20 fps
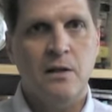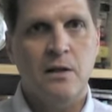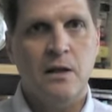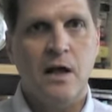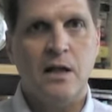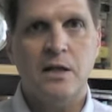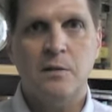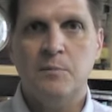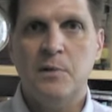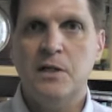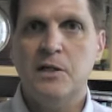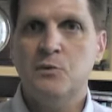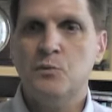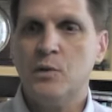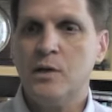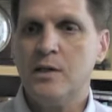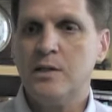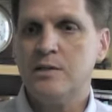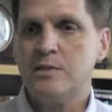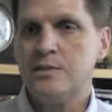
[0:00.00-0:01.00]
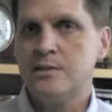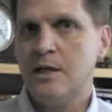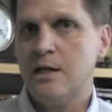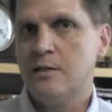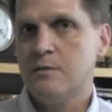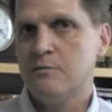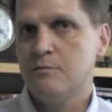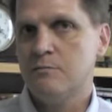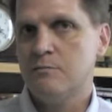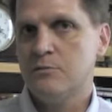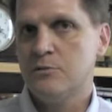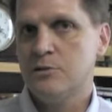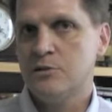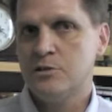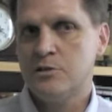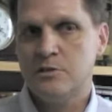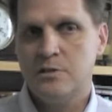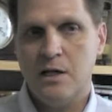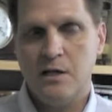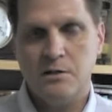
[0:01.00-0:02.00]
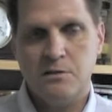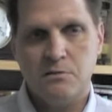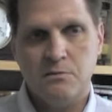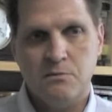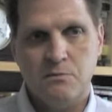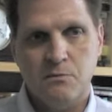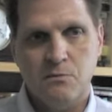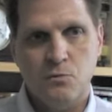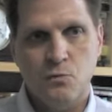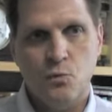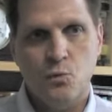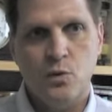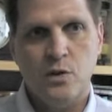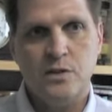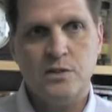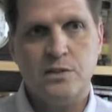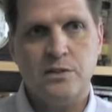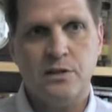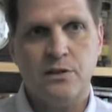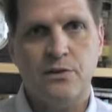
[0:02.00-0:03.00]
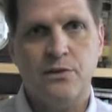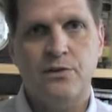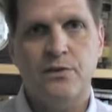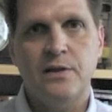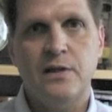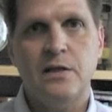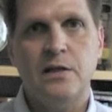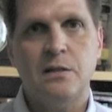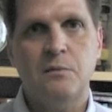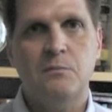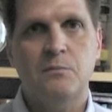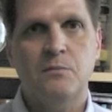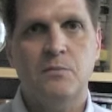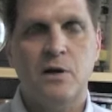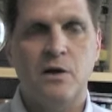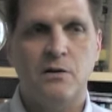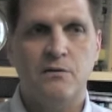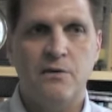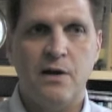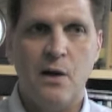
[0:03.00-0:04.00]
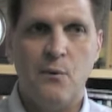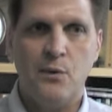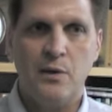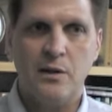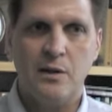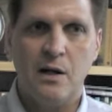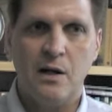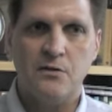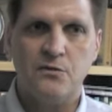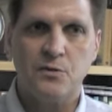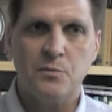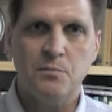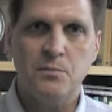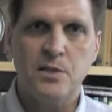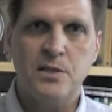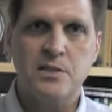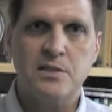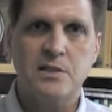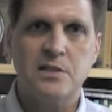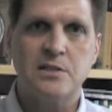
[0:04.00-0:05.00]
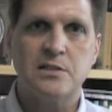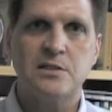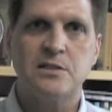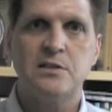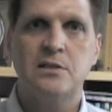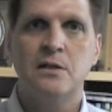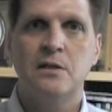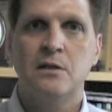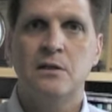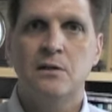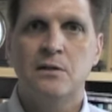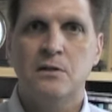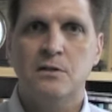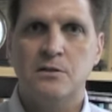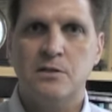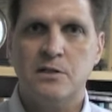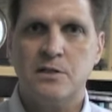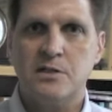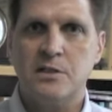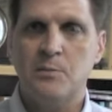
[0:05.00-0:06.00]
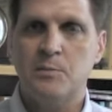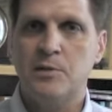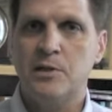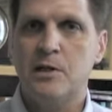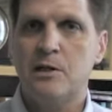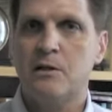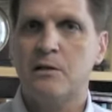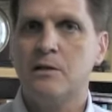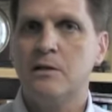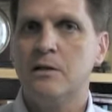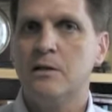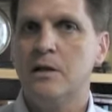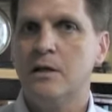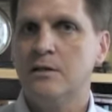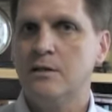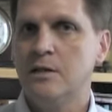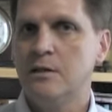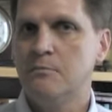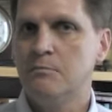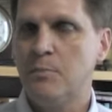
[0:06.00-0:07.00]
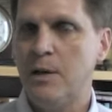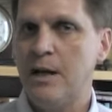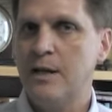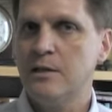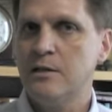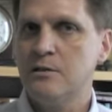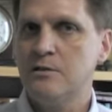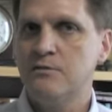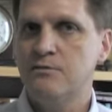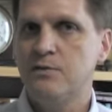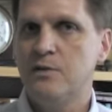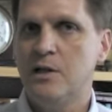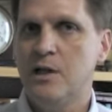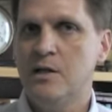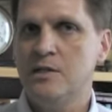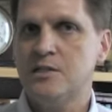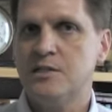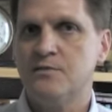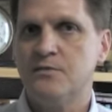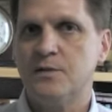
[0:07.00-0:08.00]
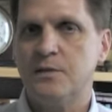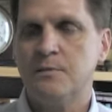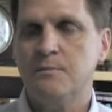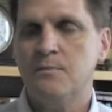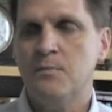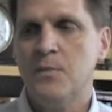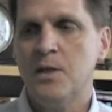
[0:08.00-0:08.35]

And in many ways, that was the theme of how I got from business to seminary and then back into philosophy.